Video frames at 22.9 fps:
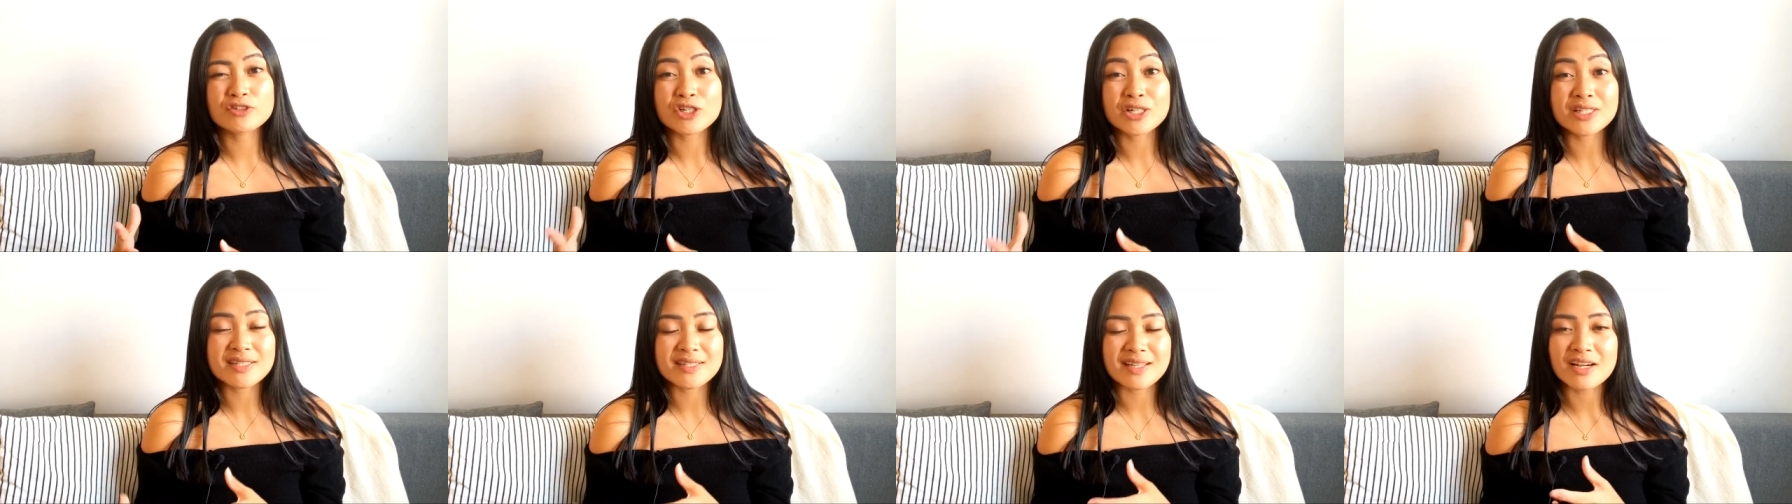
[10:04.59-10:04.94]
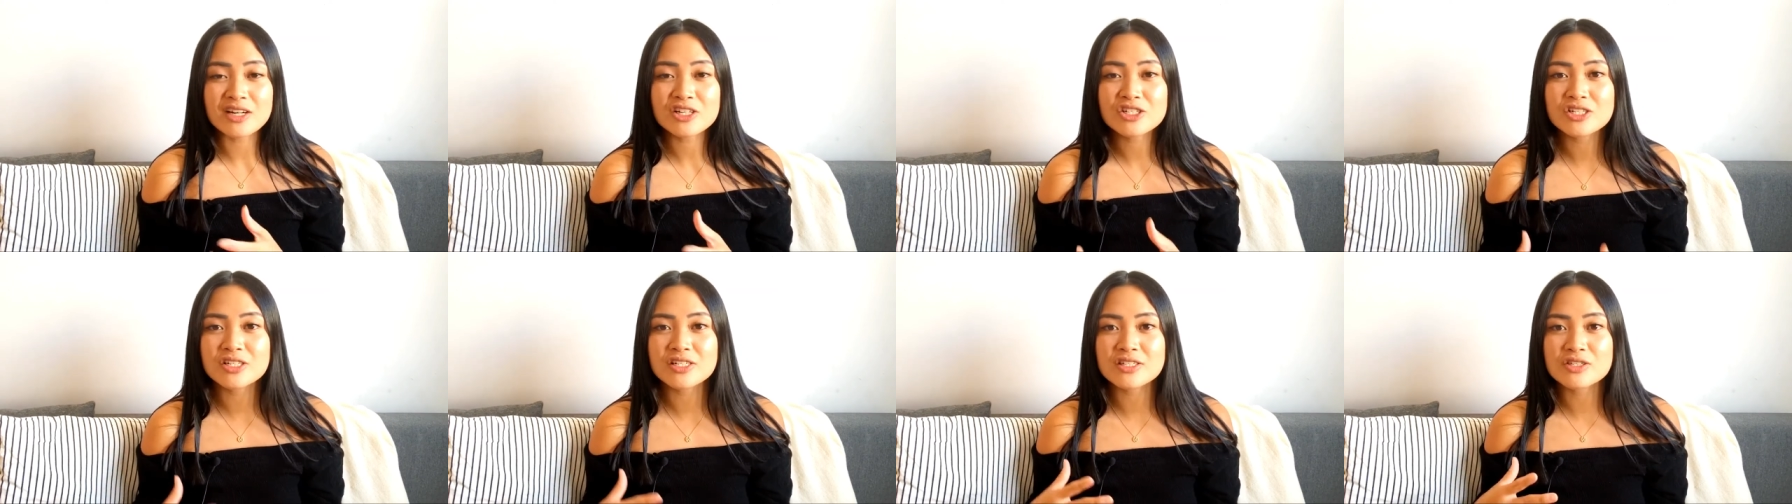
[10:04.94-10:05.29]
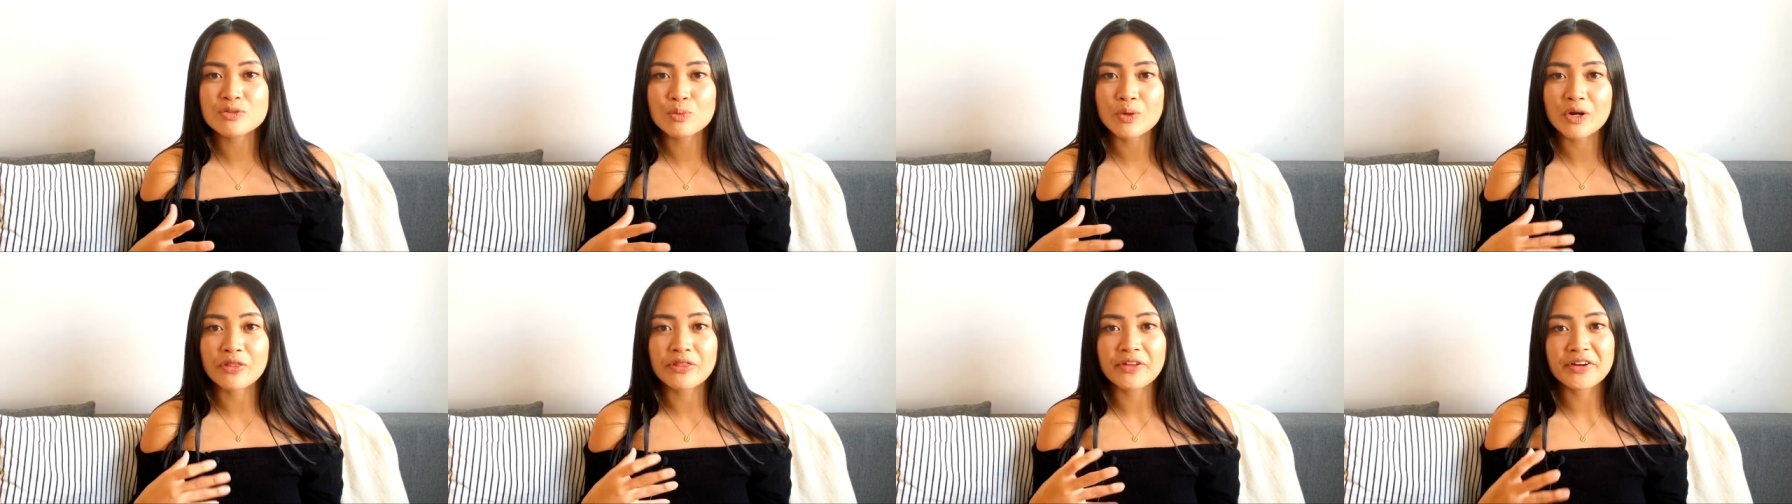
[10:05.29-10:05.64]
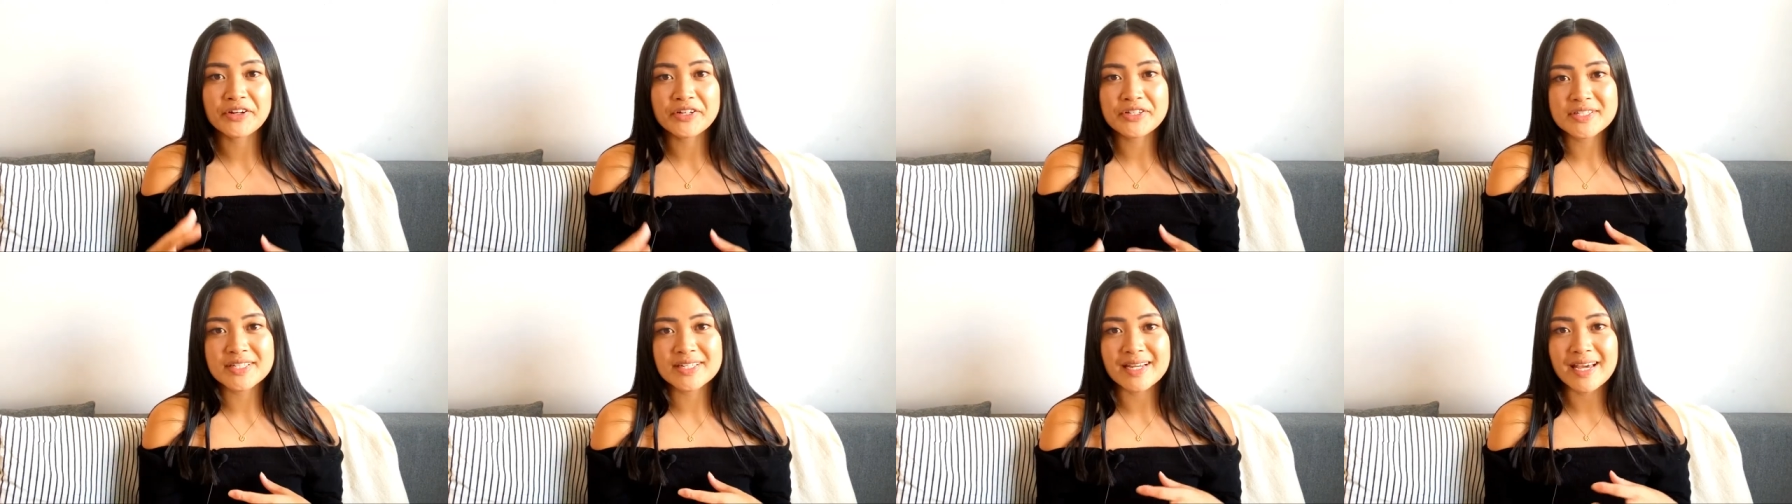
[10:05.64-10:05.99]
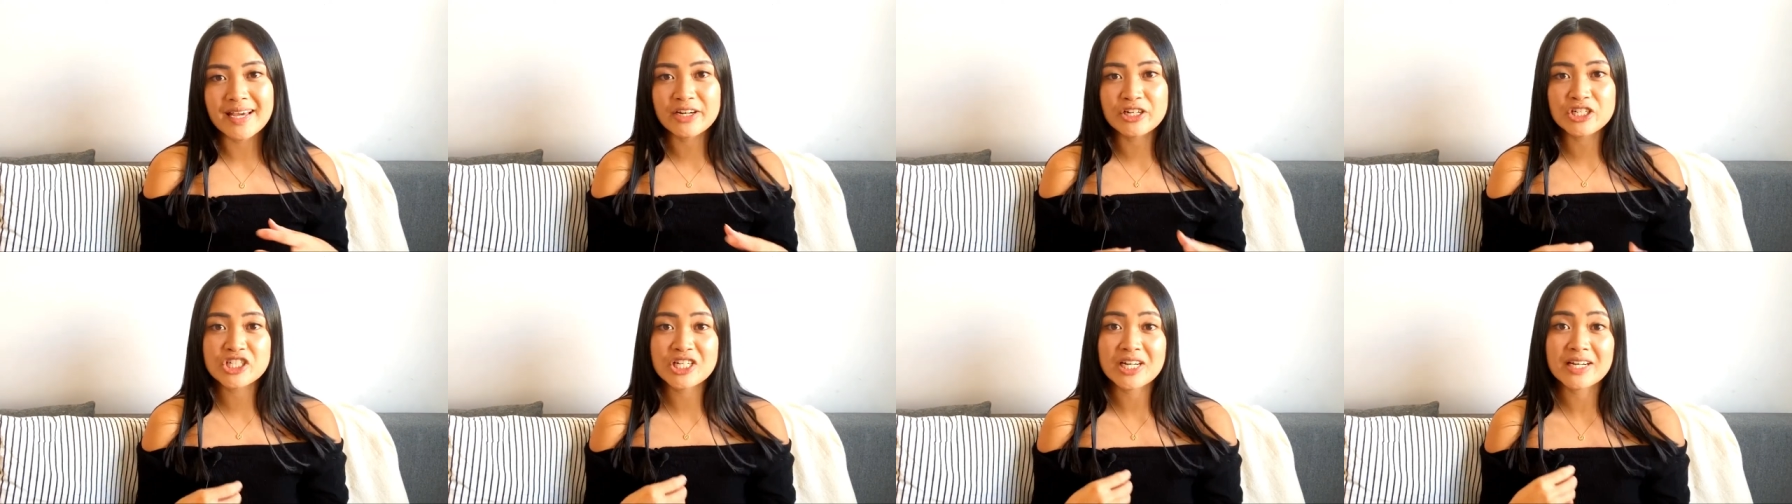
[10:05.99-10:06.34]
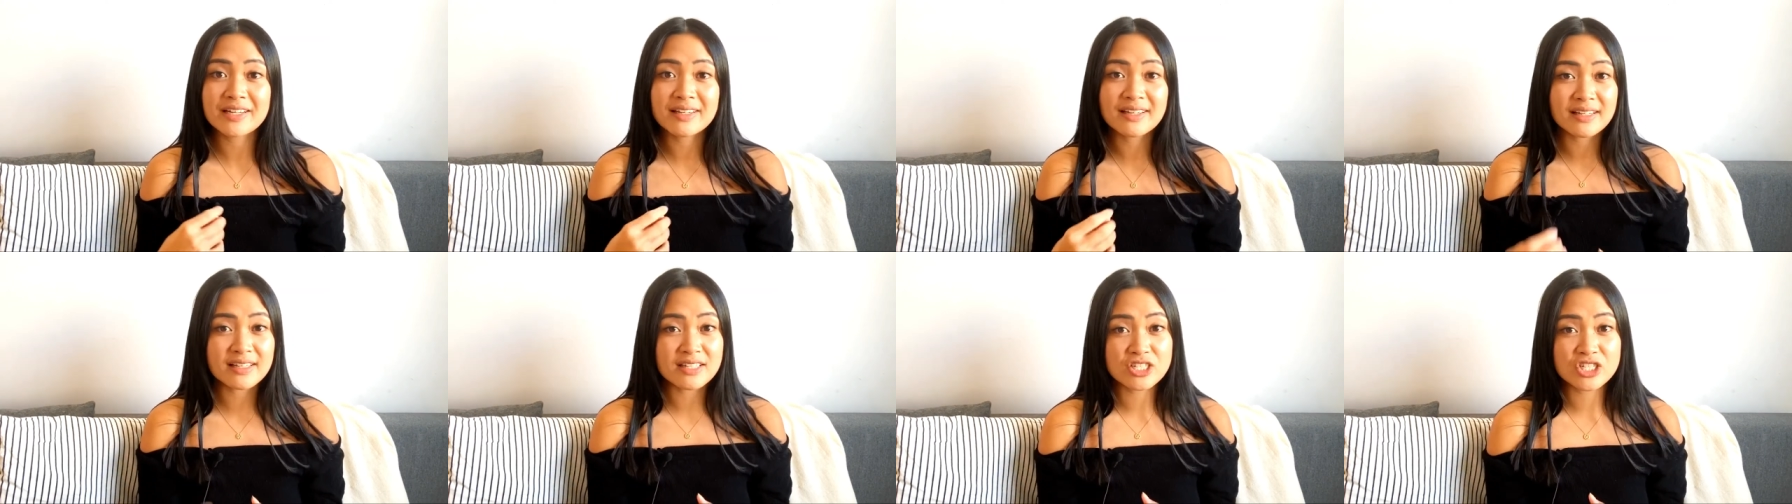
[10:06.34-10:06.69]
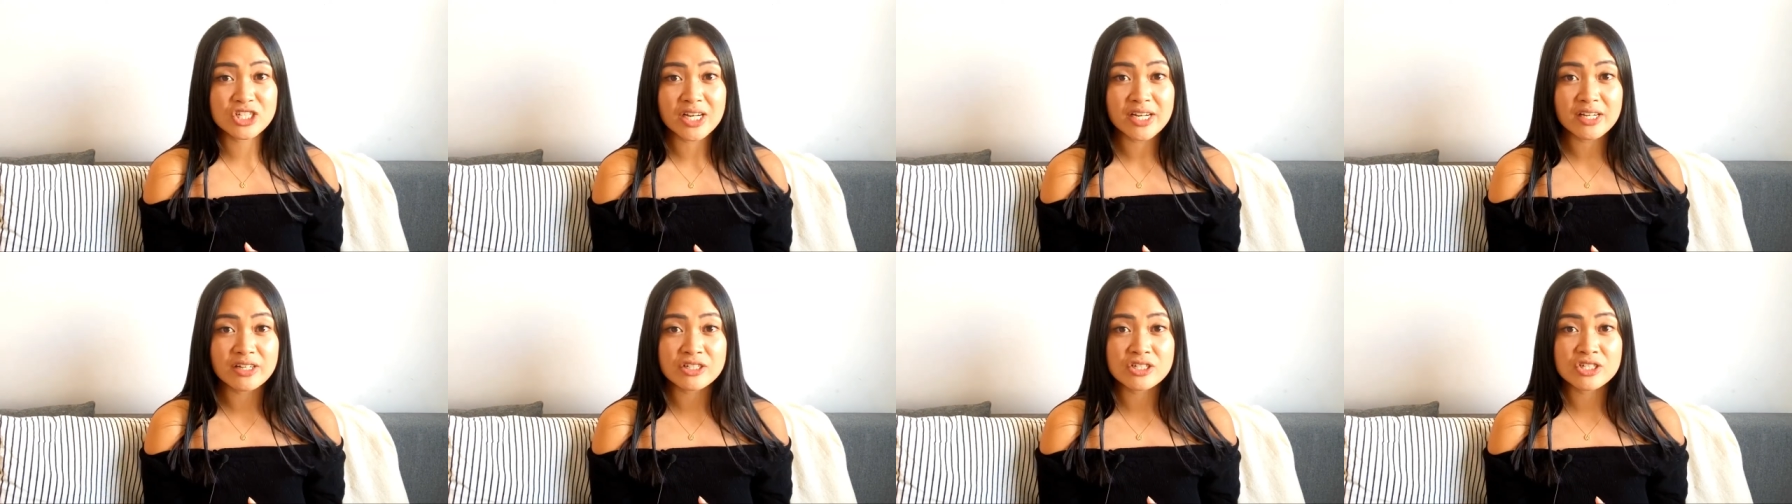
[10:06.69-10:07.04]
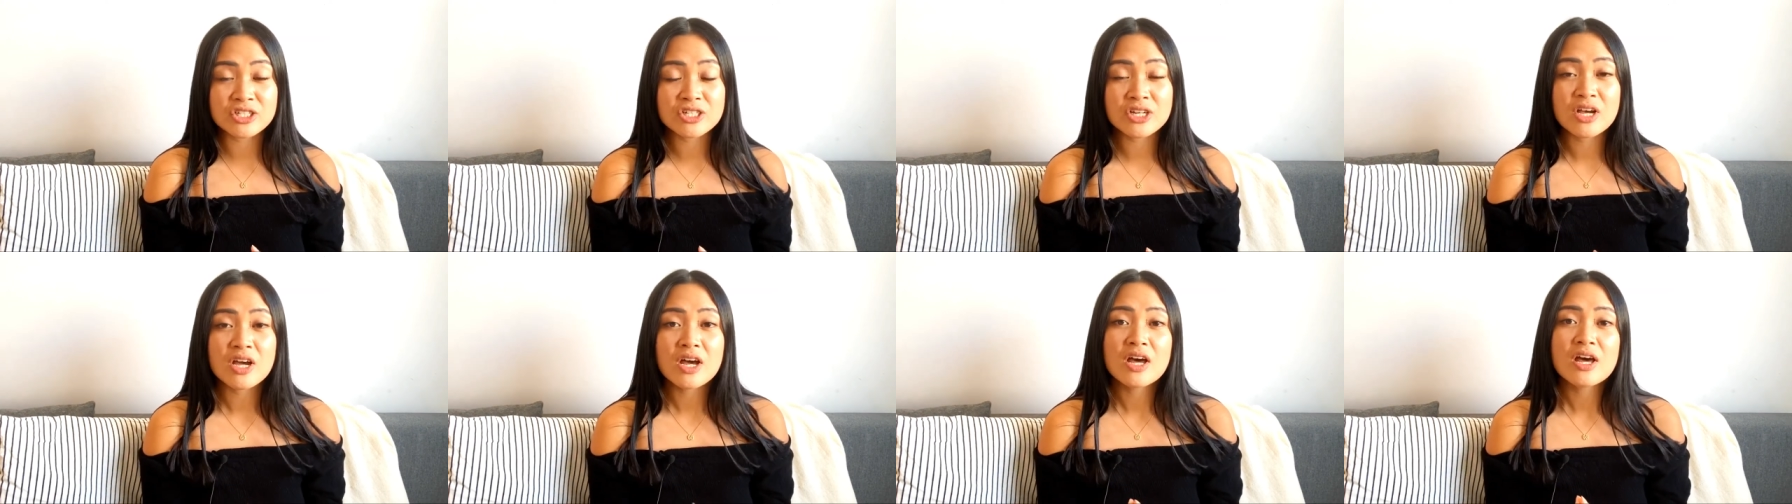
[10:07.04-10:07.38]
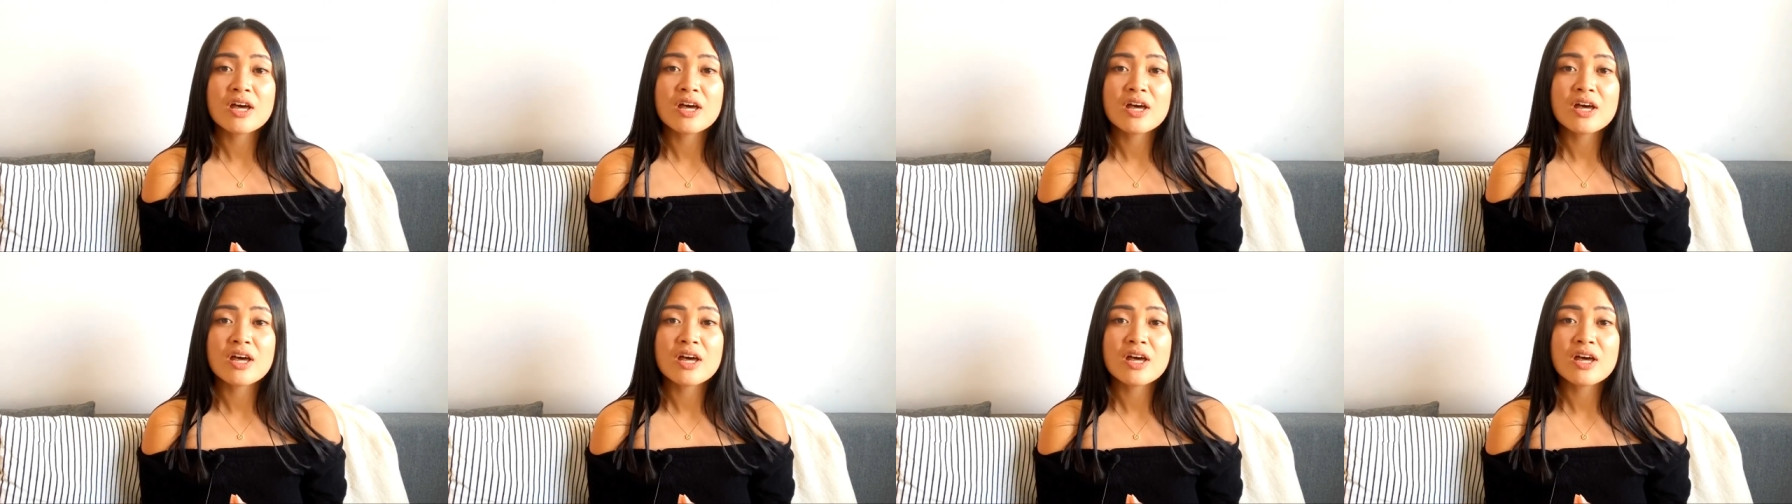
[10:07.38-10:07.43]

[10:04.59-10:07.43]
transactions where there's an energetic exchange.